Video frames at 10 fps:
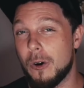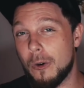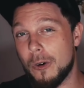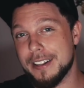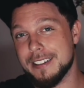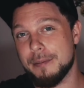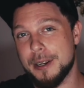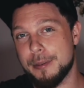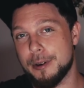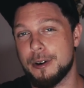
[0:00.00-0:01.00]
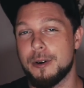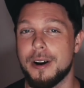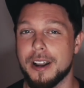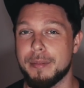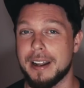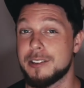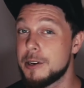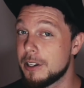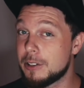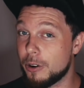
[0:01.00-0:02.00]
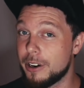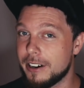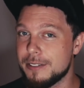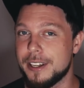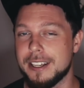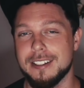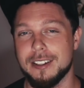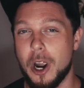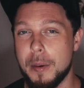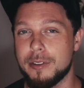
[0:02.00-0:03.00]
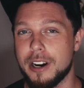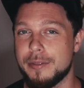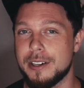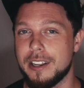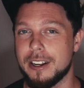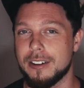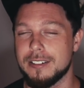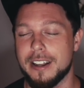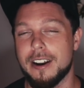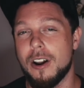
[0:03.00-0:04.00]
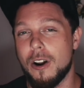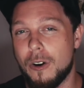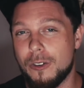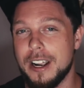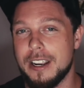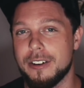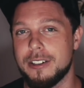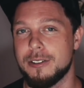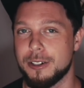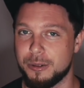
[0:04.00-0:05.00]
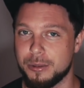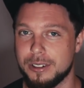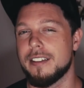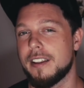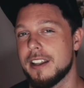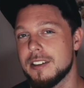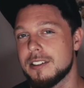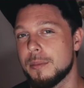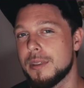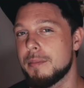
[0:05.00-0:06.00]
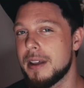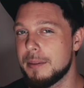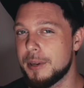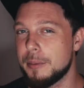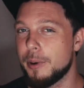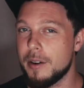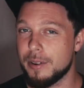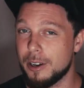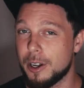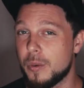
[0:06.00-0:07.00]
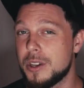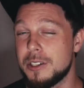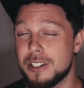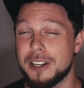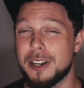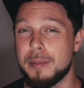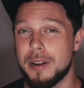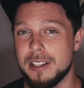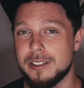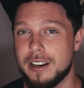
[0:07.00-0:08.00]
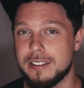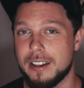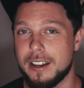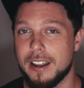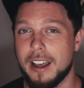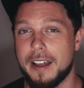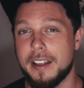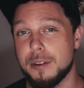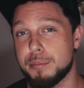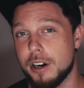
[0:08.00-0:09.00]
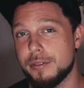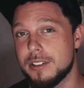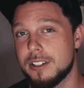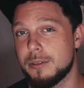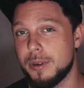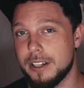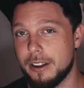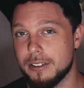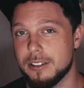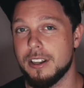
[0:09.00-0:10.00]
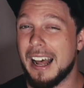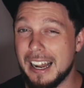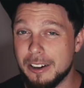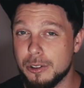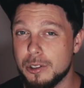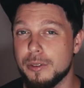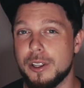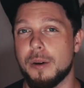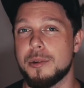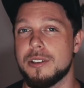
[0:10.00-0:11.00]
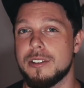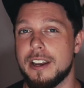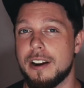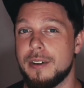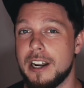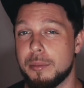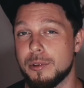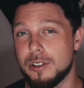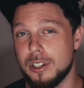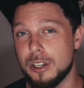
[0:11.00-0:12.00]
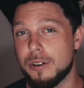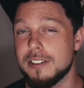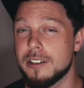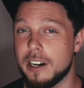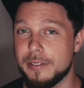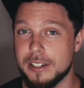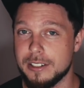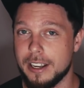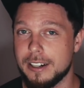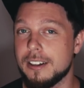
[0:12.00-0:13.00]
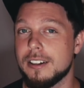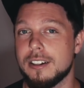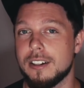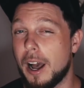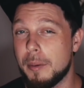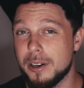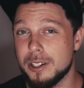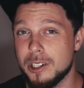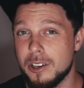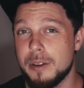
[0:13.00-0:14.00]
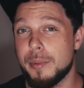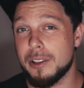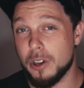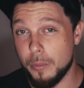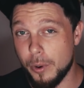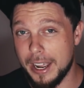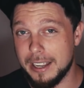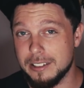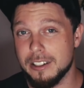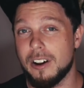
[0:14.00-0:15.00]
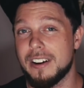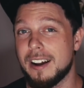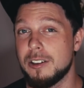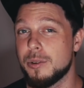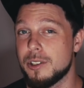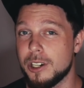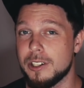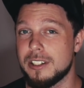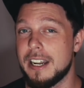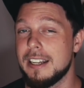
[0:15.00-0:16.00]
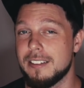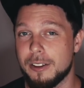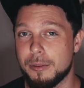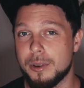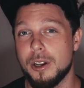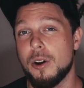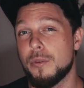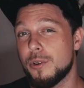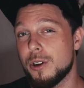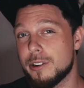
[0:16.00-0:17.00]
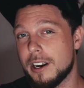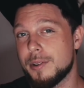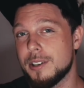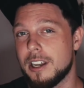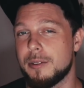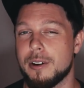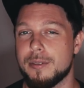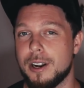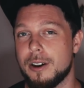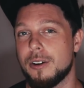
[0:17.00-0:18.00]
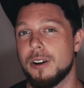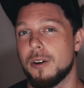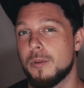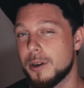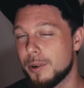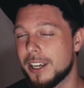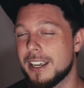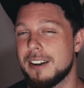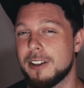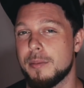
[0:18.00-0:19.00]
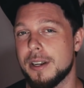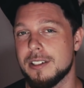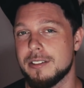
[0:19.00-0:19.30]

What is up, people? Welcome back to Satori Graphics, the home of graphic design content, right here on YouTube. Now, this is something many people overlook when using Adobe Illustrator, and that's the preferences windows and all of the options there available to you as a graphic designer. I'm going to show you my top ways on how to adjust and edit them for your graphic design workflow when working in Adobe